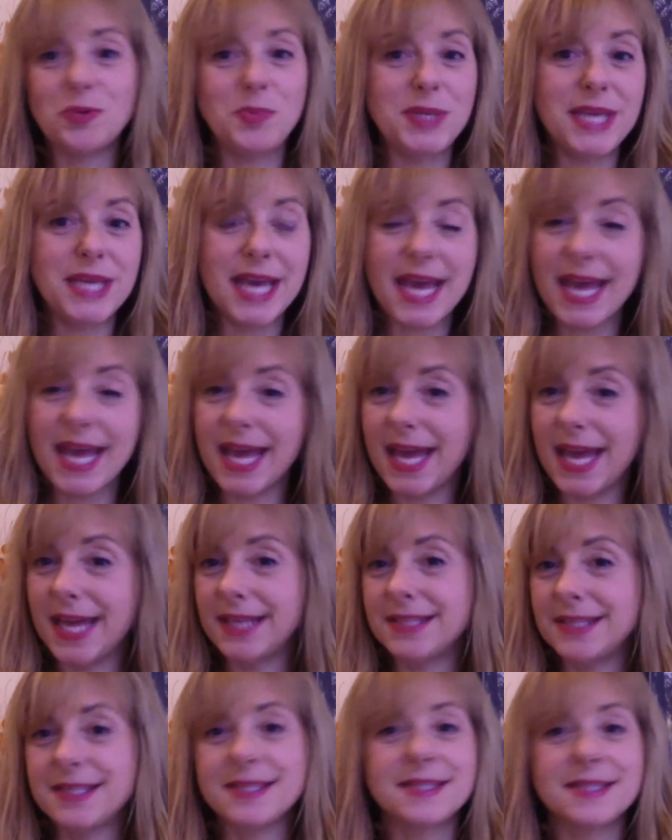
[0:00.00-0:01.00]
be
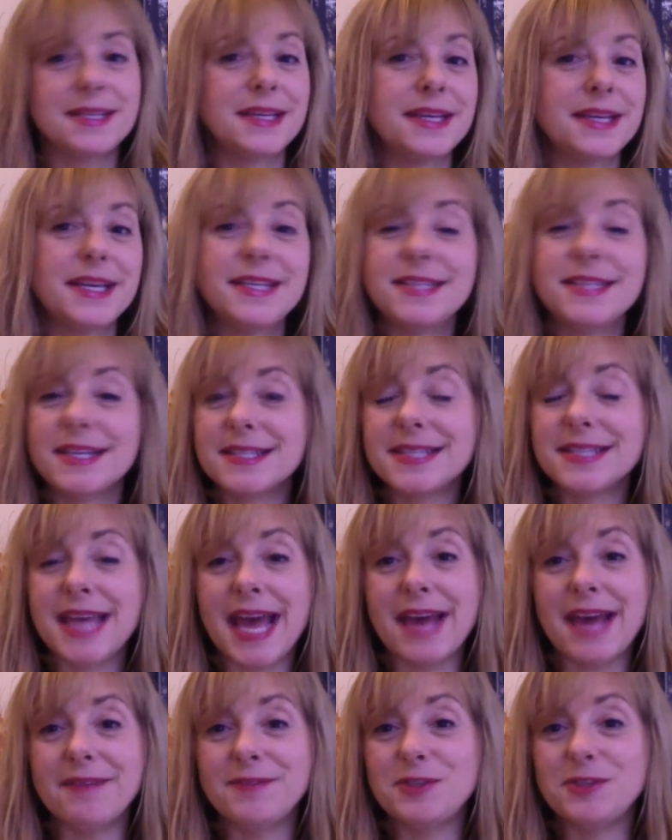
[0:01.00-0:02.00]
eggs. It doesn't
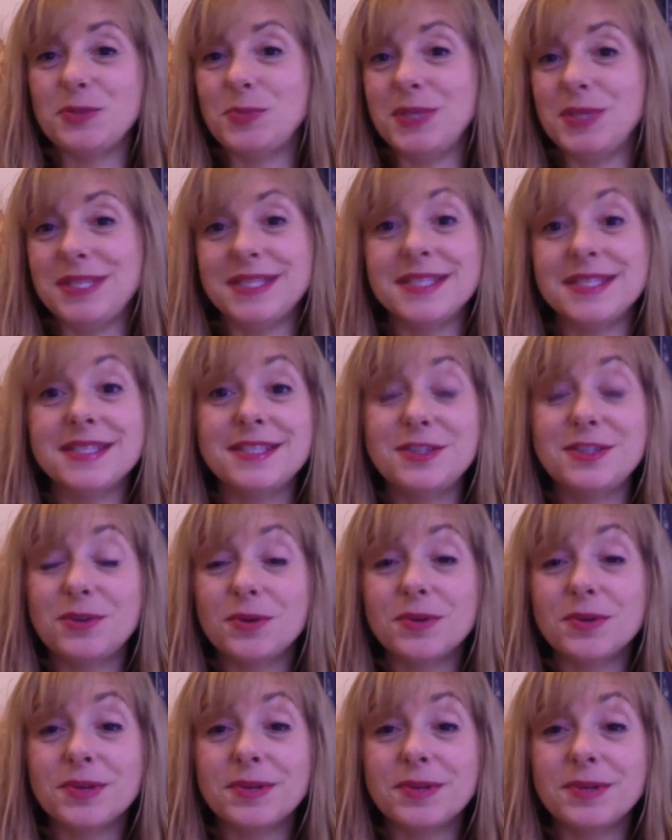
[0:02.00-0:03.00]
have to be,
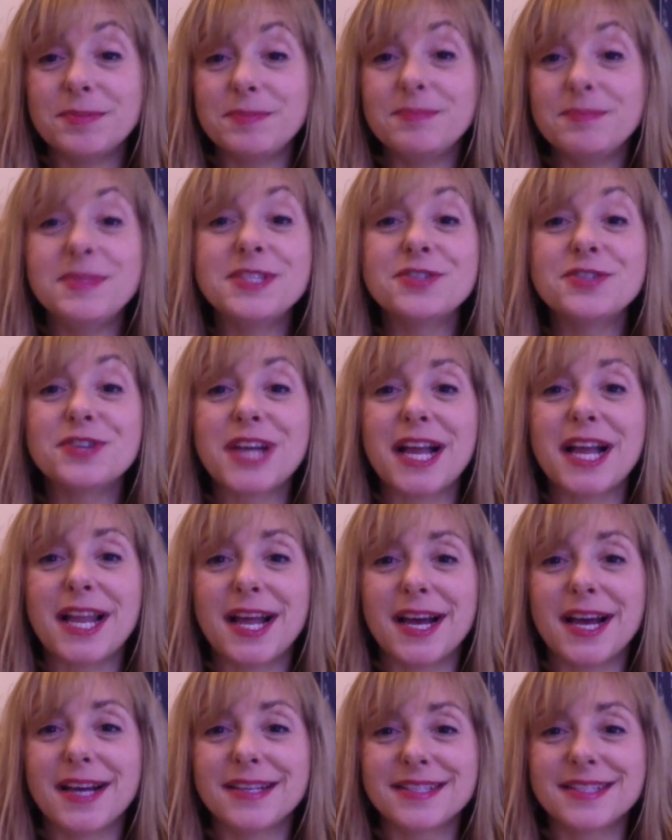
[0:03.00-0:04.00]
Mr.
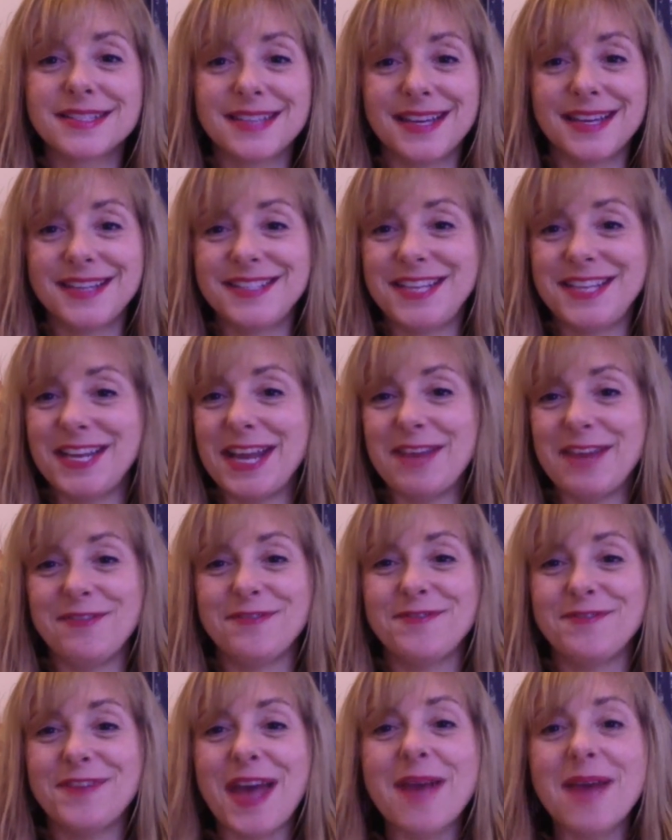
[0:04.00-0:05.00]
Kellogg's did a
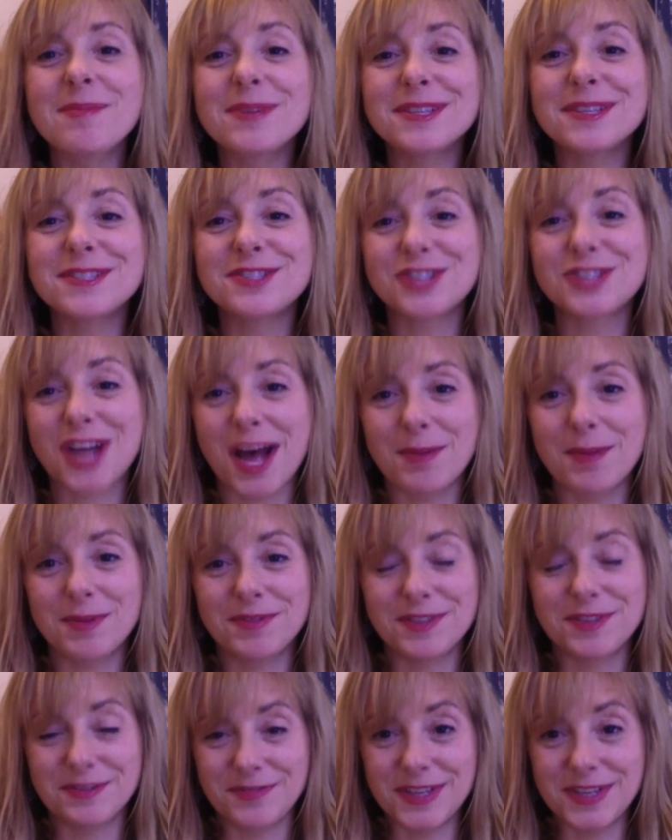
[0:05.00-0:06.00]
fabulous job of
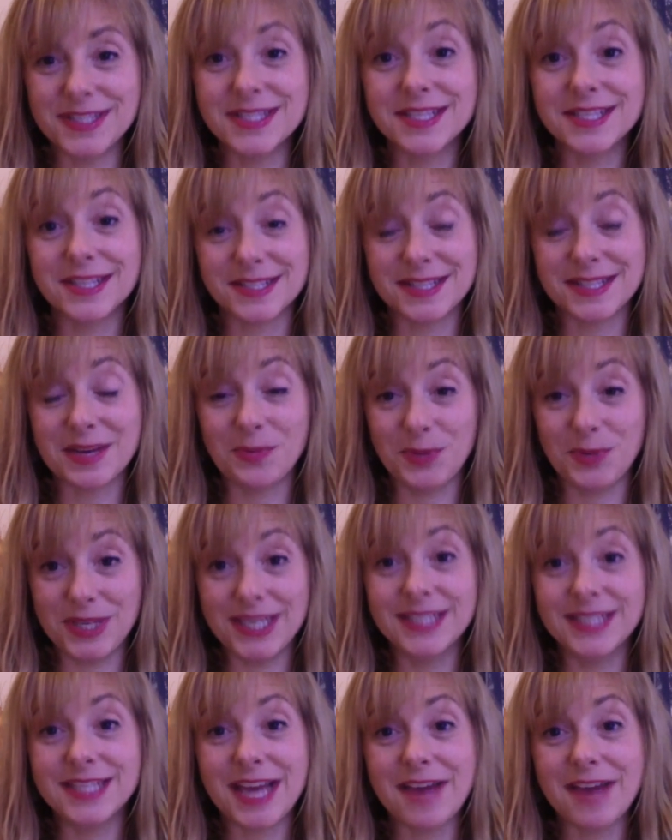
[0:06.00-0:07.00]
convincing us that we
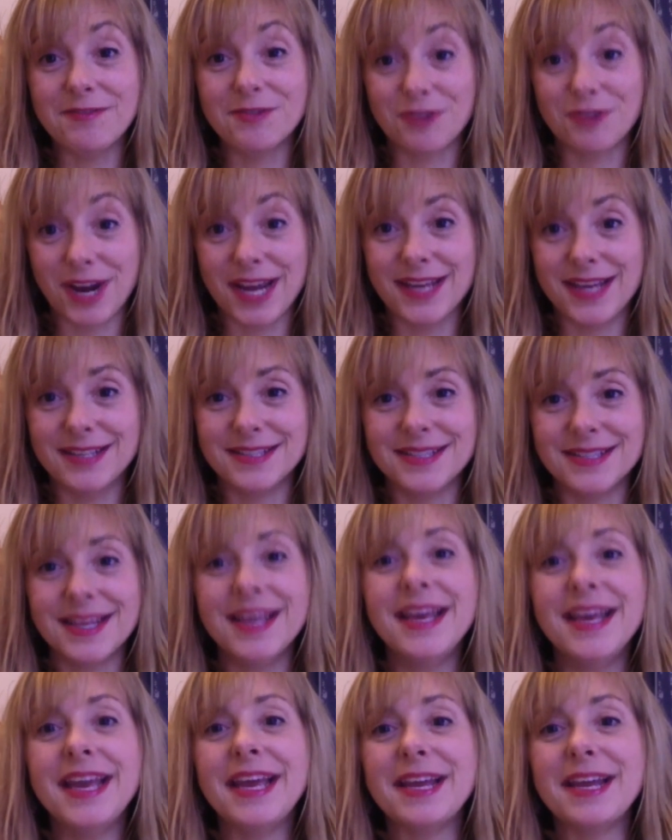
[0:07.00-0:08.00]
need to have grains
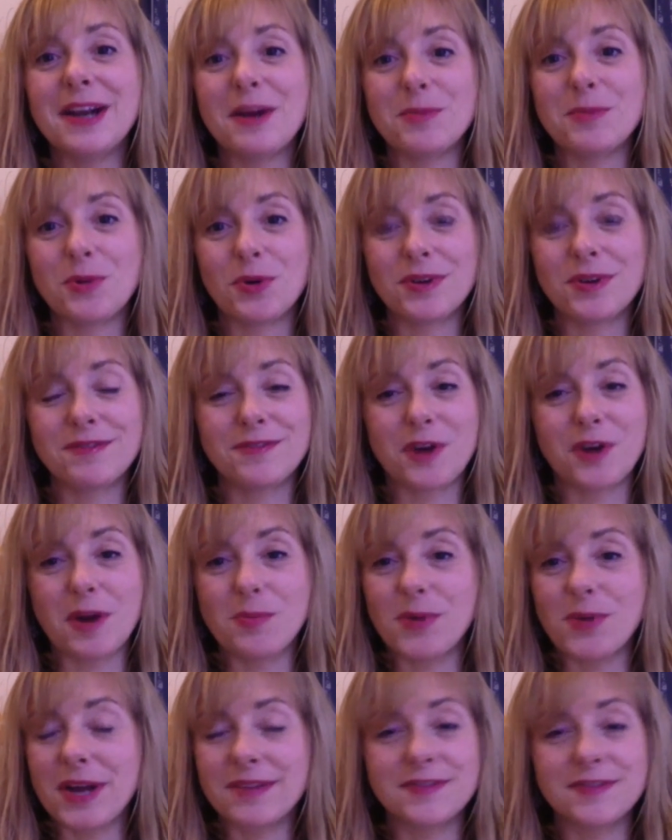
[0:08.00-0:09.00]
in our morning for our
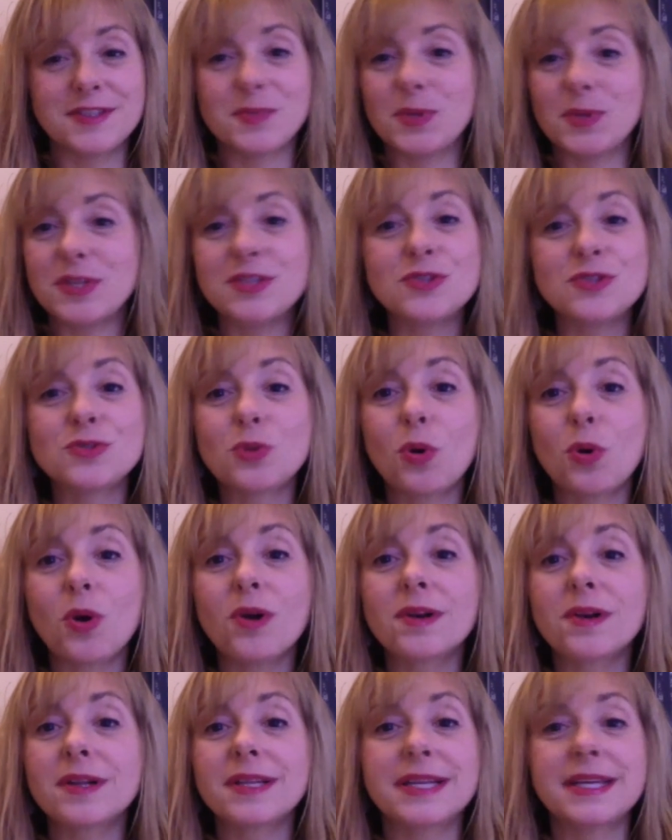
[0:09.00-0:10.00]
breakfast. But
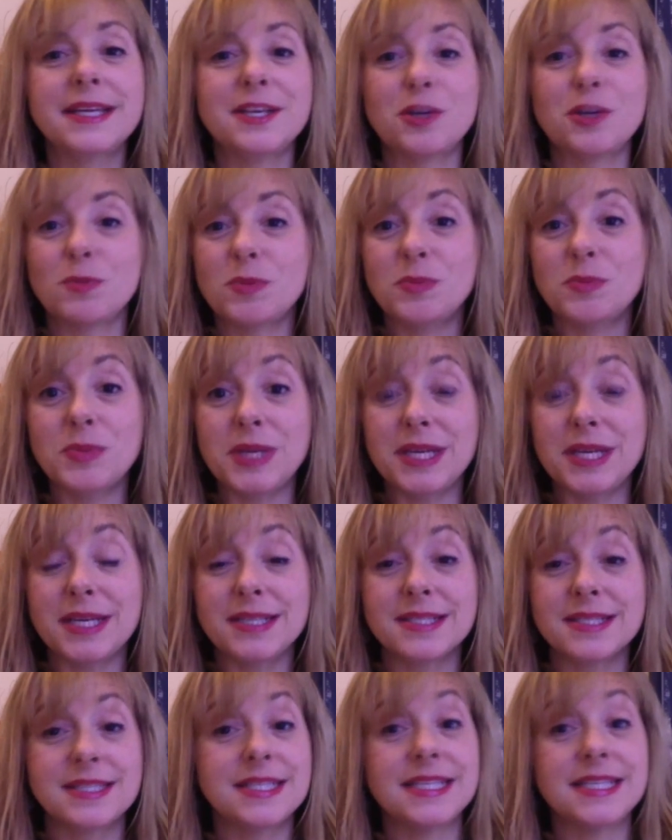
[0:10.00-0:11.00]
historically, human
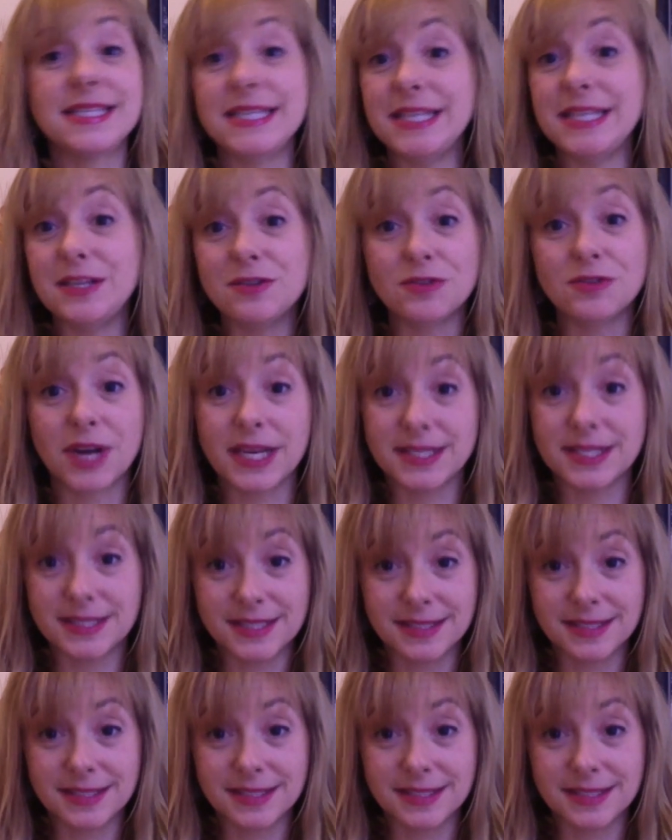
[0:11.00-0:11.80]
beings didn't eat grains,